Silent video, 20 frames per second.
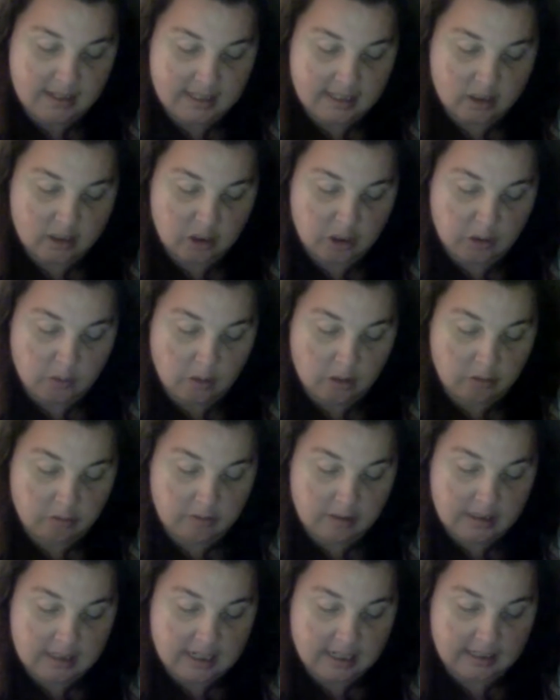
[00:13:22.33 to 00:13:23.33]
there's two hundred
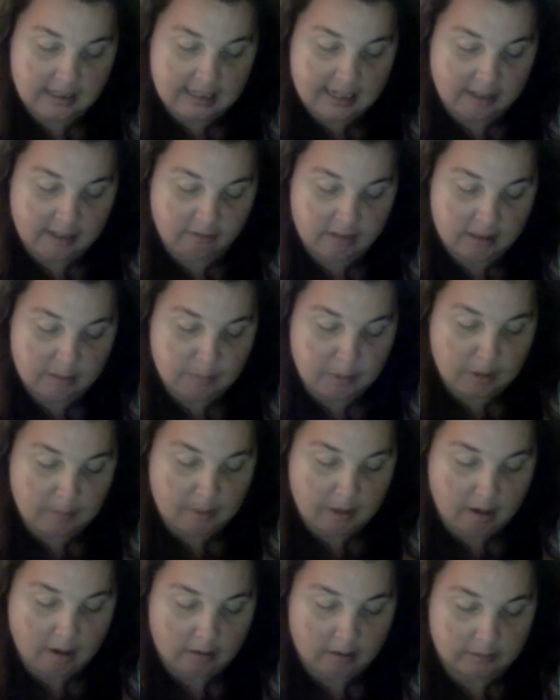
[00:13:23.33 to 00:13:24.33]
and ten calories per
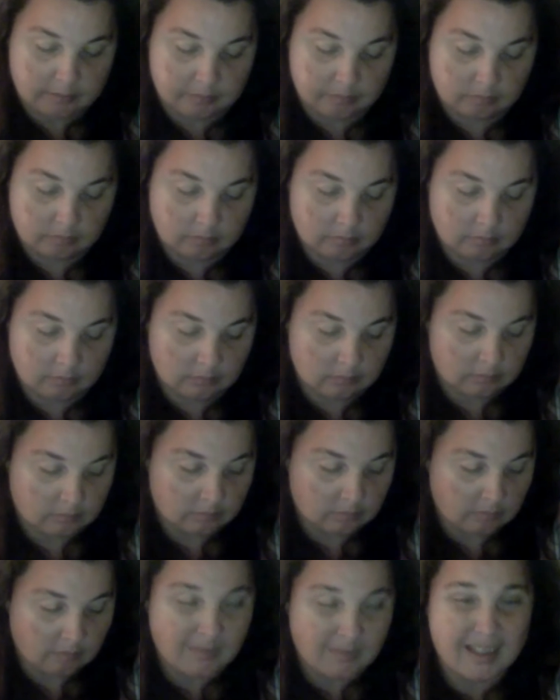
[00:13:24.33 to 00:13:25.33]
bar.
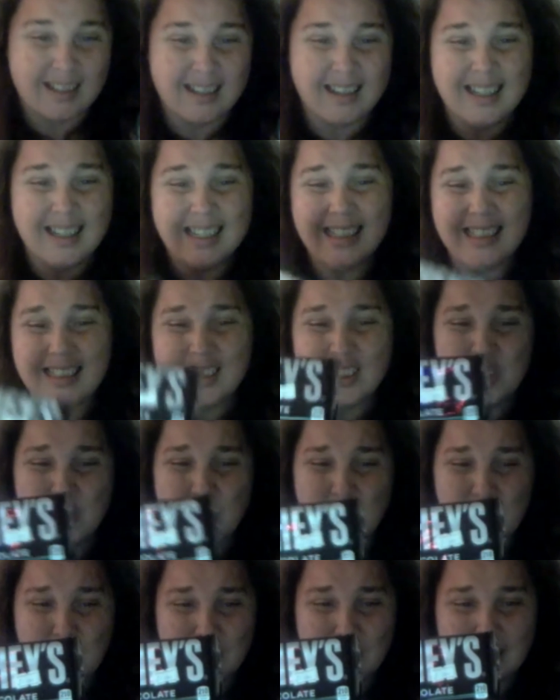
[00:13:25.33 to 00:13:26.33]
It's
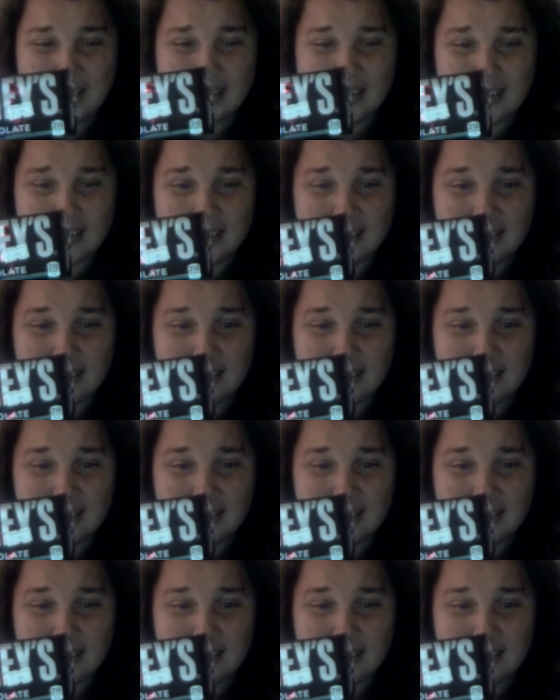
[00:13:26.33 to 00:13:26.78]
chocolate.